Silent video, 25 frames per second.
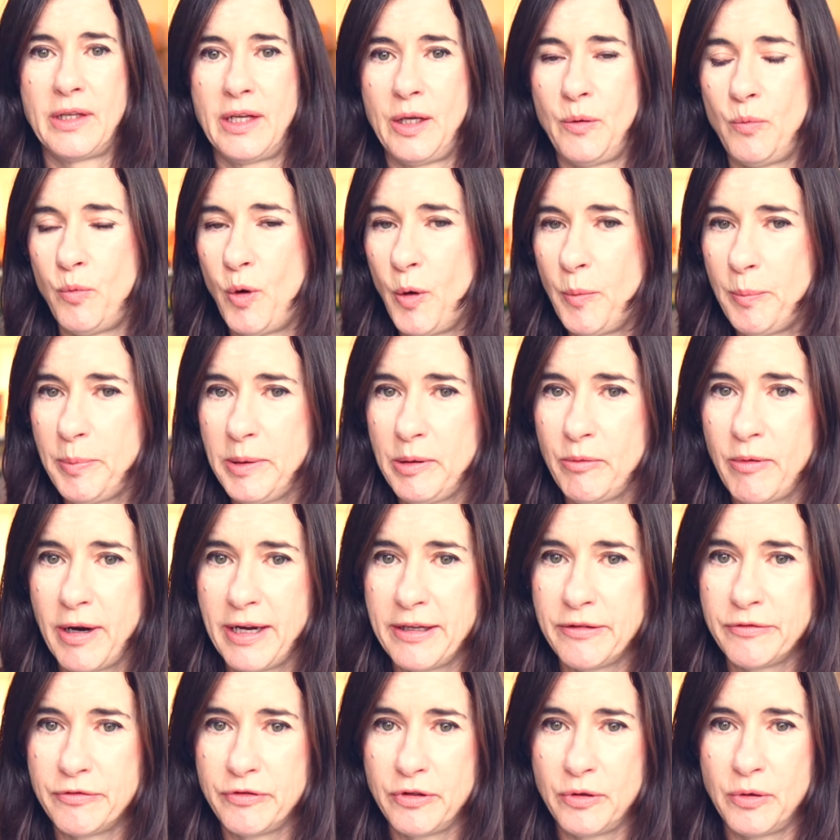It won't be
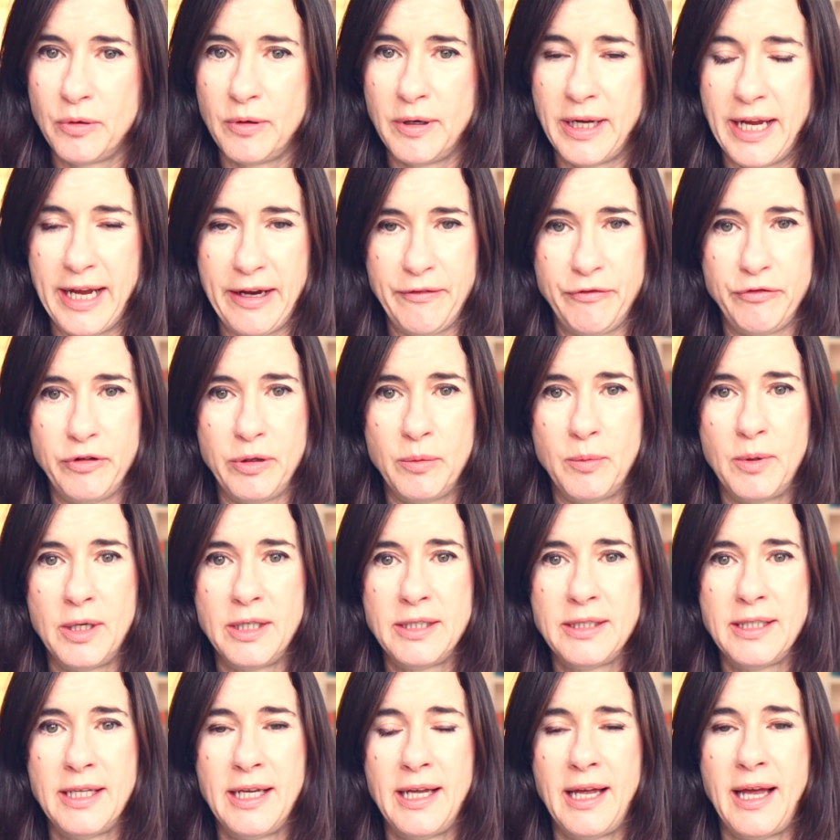right for
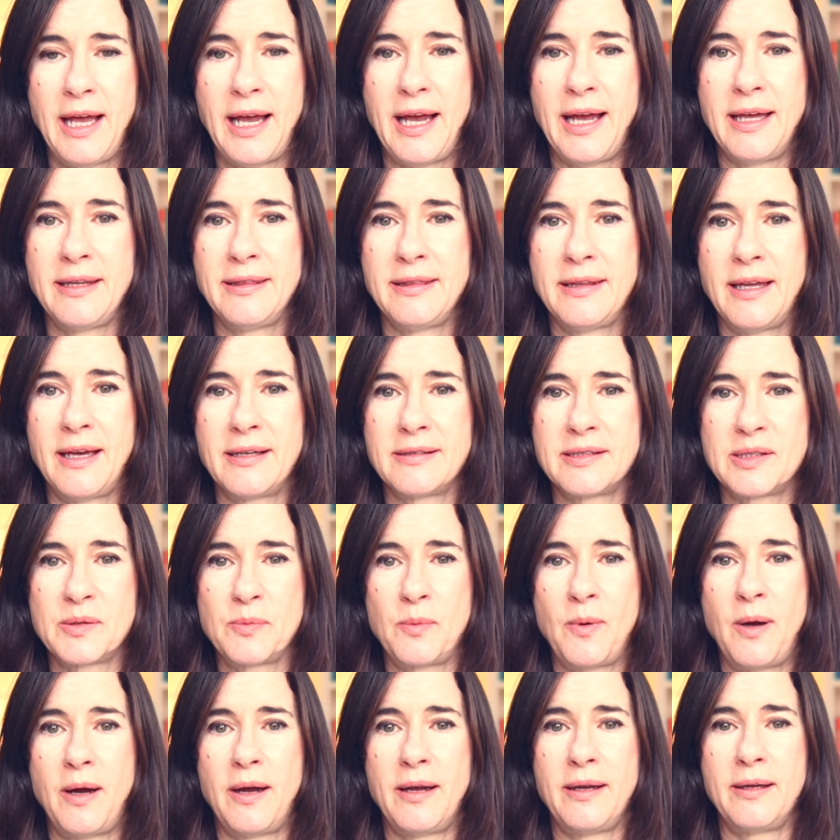everyone, and that's
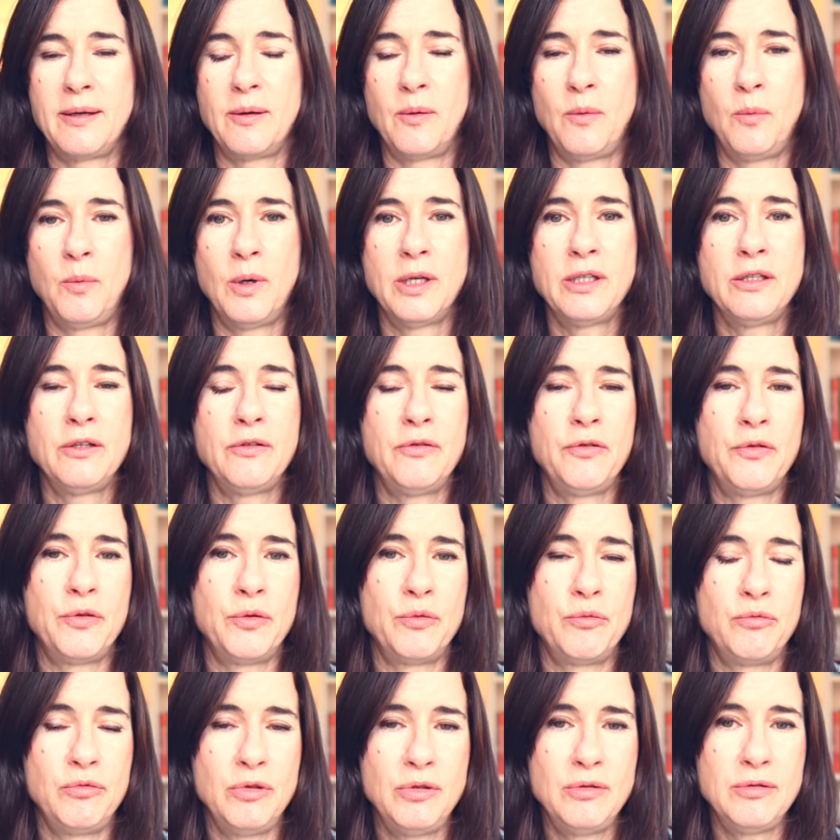why one of
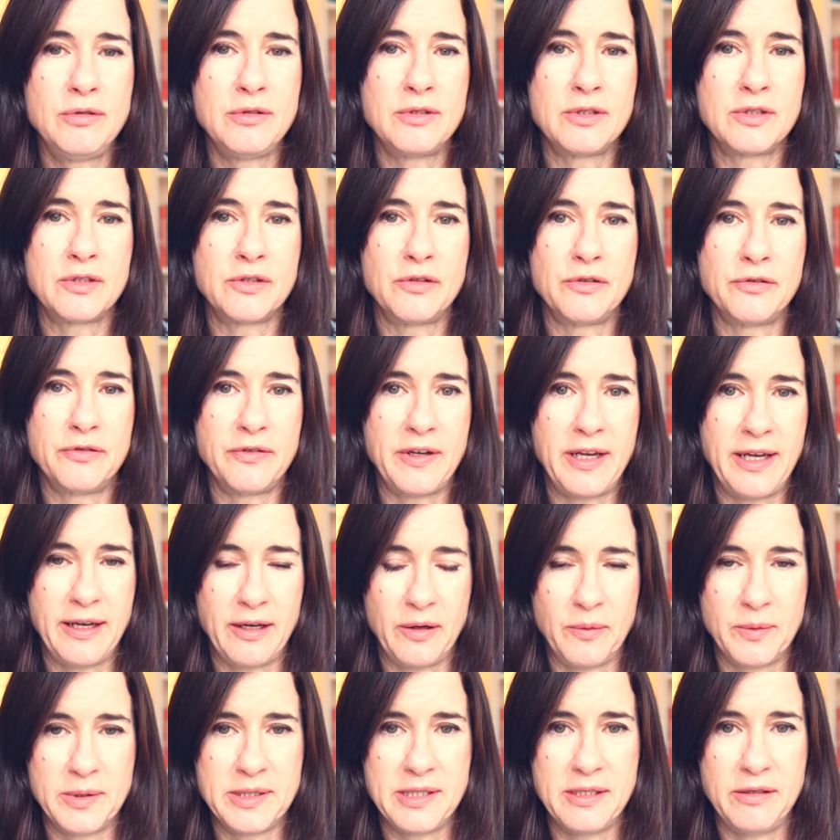the rules of
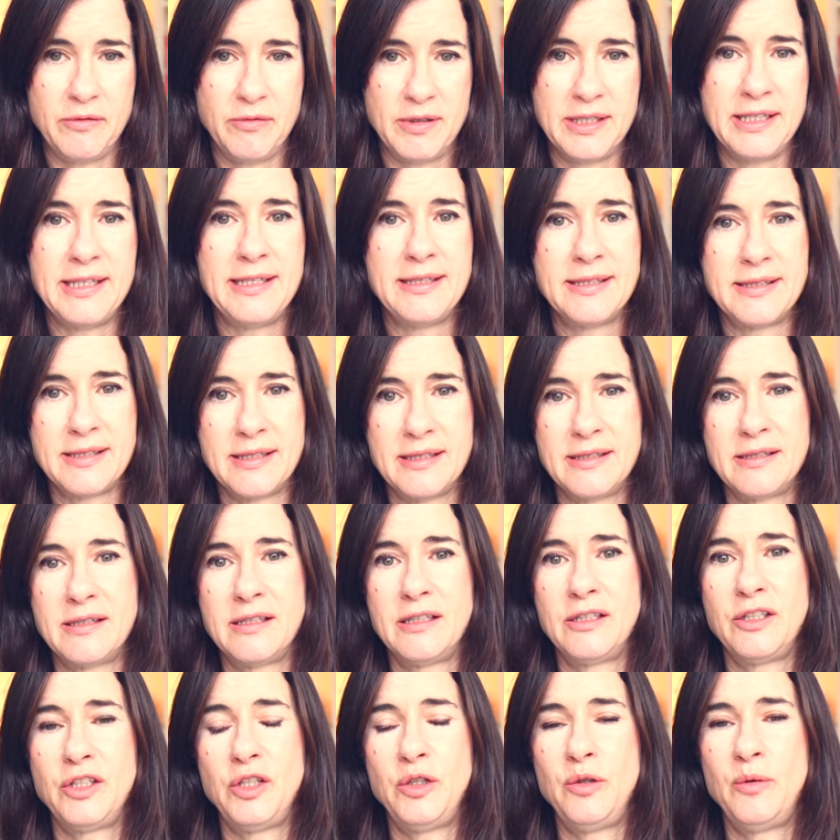equity release is
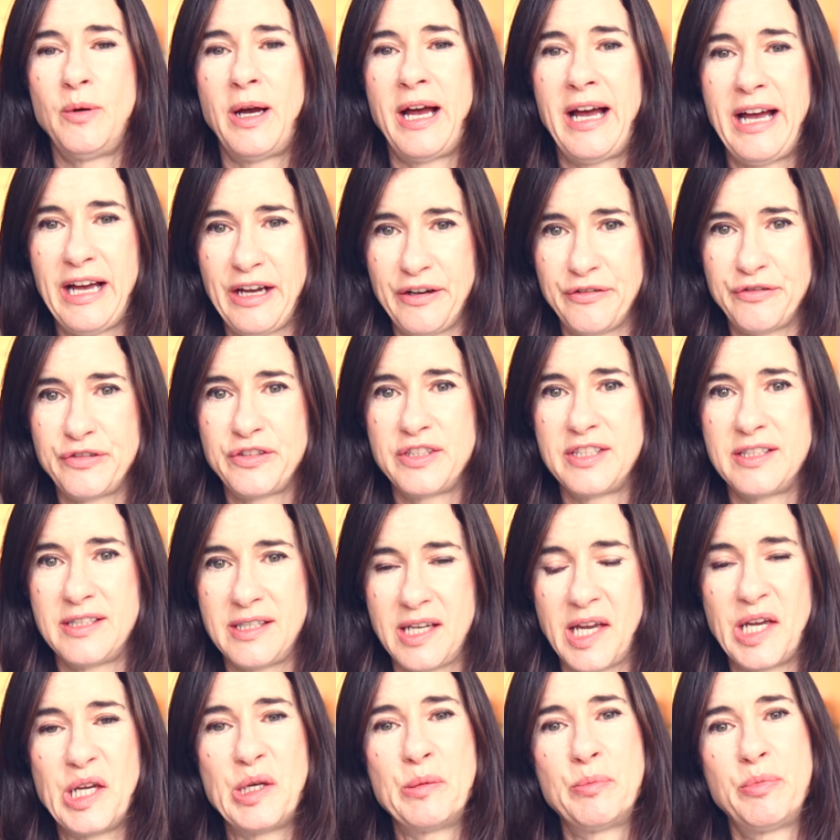that you have to
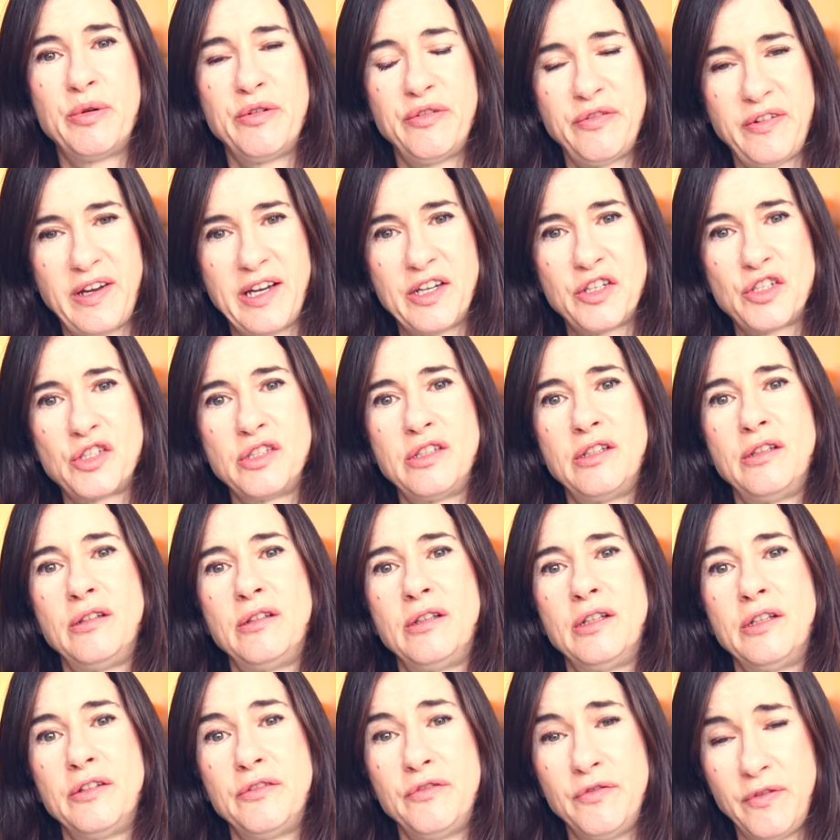take
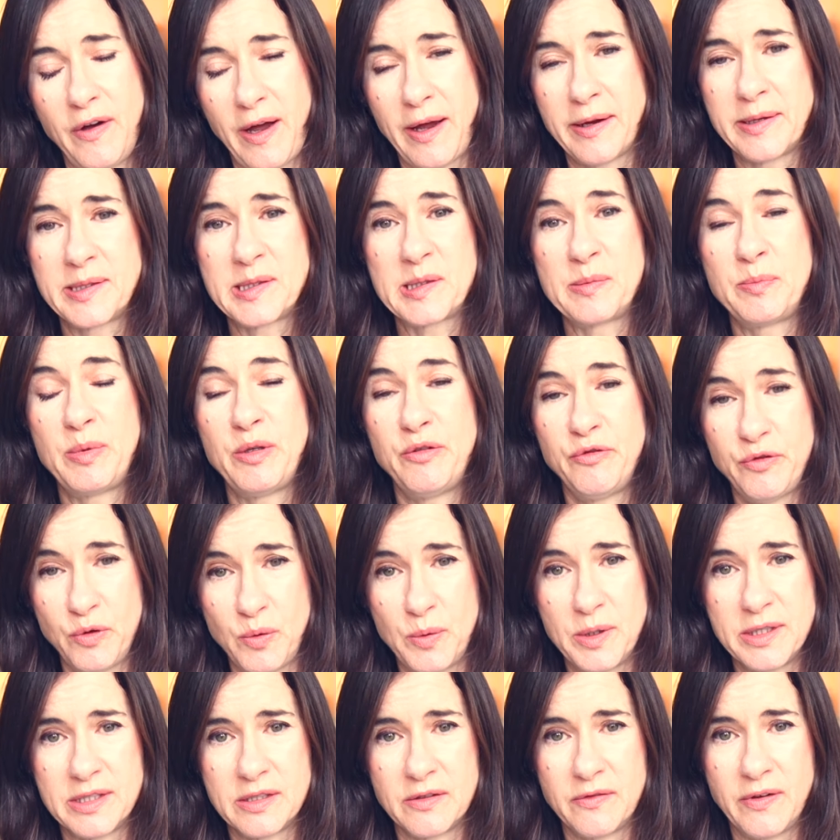professional advice
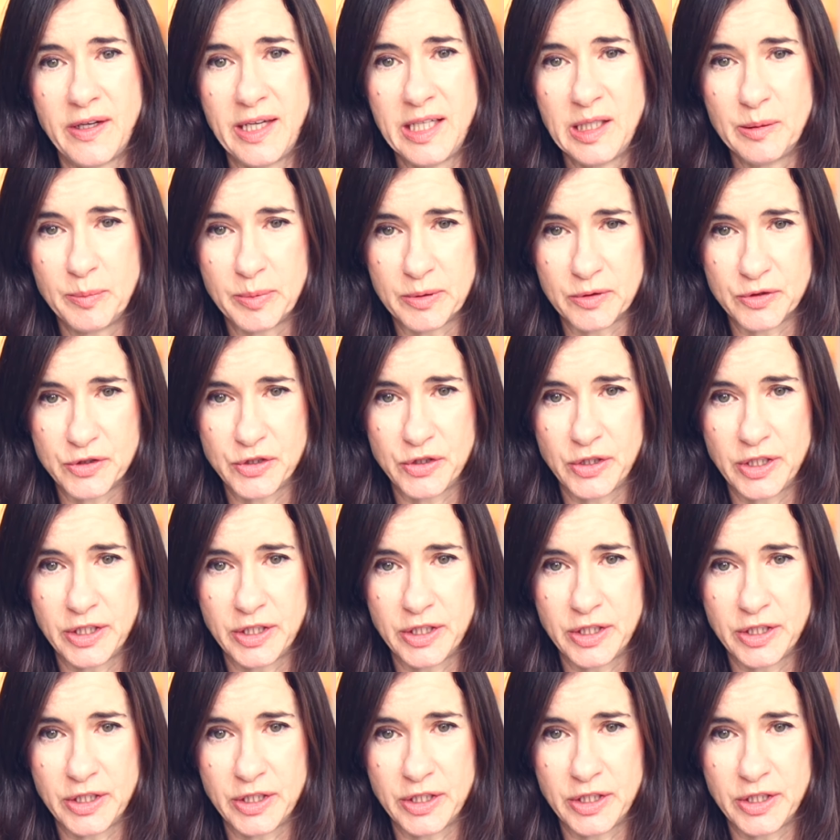before it's available to